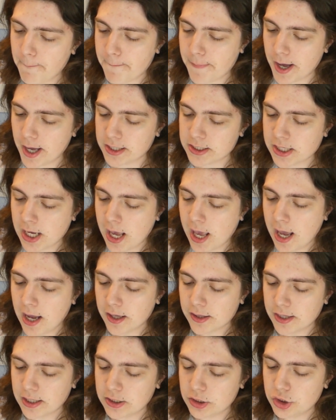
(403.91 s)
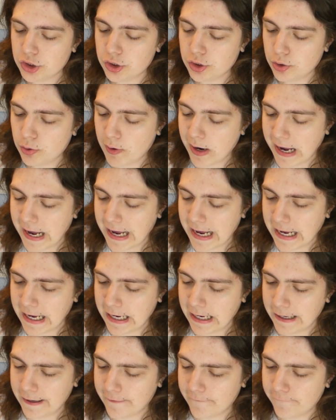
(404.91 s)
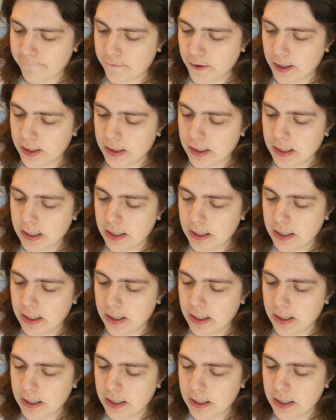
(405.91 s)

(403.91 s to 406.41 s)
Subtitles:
But they do have